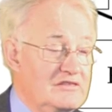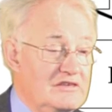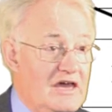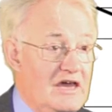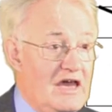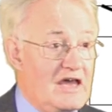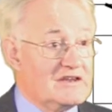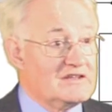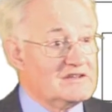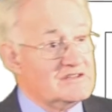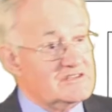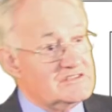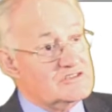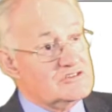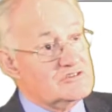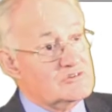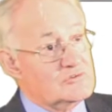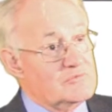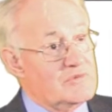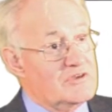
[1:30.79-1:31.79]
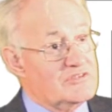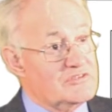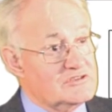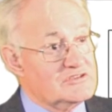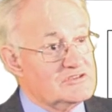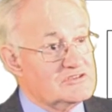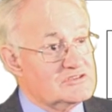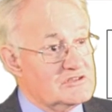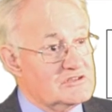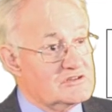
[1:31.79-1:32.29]
the analytical
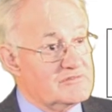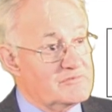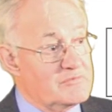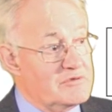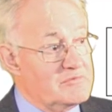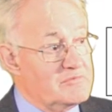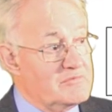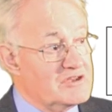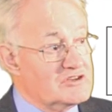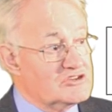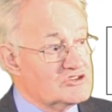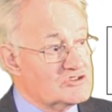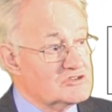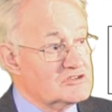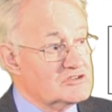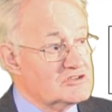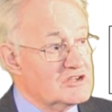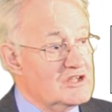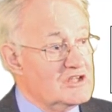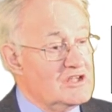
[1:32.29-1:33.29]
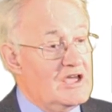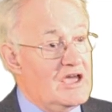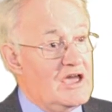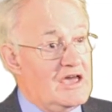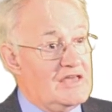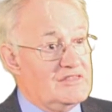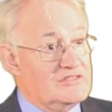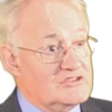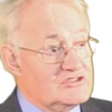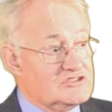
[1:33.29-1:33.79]
methods that have been mentioned,
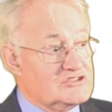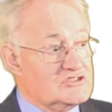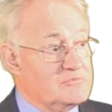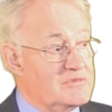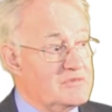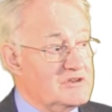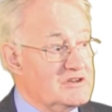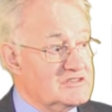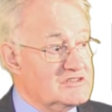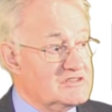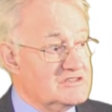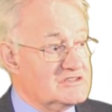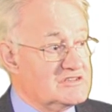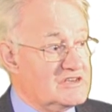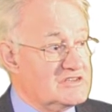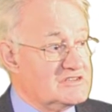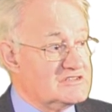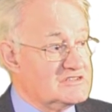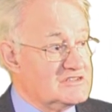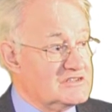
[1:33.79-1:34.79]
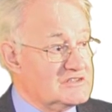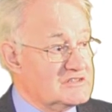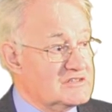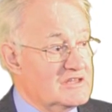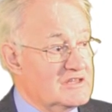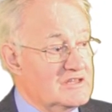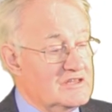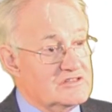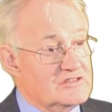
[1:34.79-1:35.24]
and the stability testing.